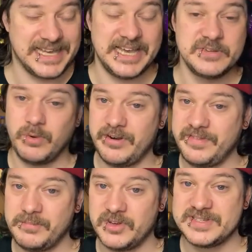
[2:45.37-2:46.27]
is one of
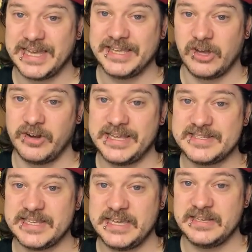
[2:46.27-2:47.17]
the most iconic
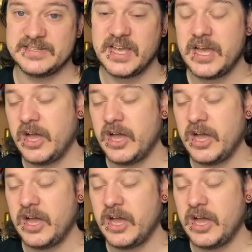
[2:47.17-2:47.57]
scenes.